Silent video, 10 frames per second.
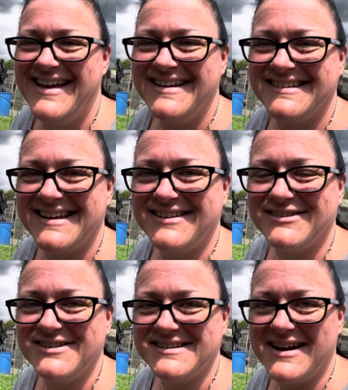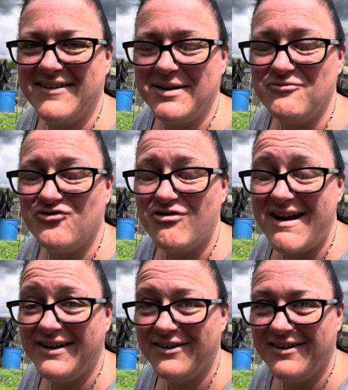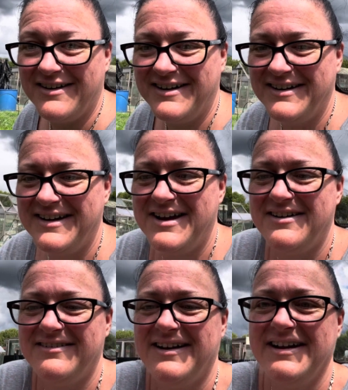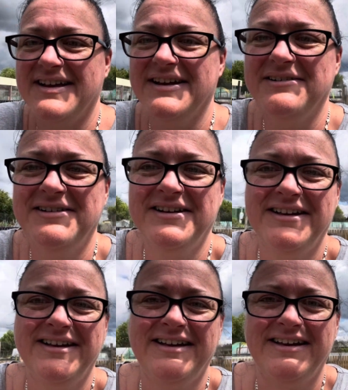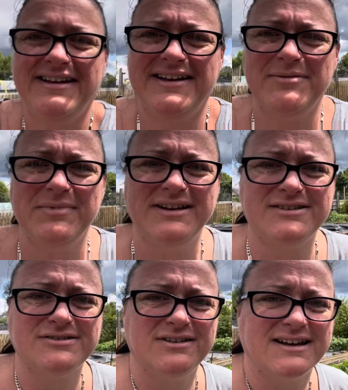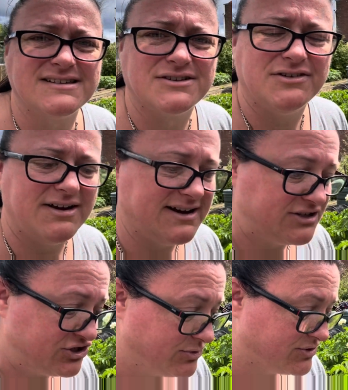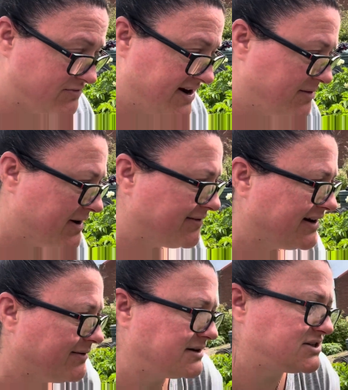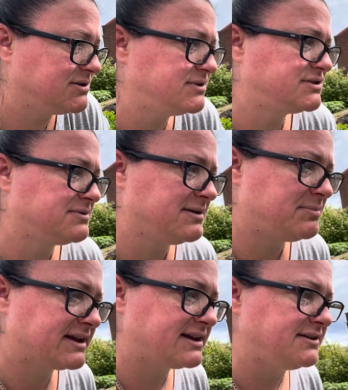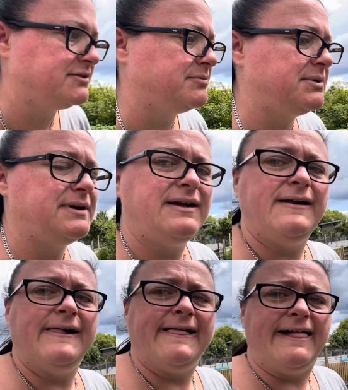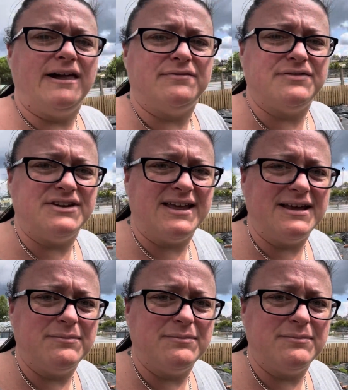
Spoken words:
Say the sun's out and I'm red hot right now. It does look like it's going to rain. It's due to rain about now, actually, which is why I'm packing it up for the day.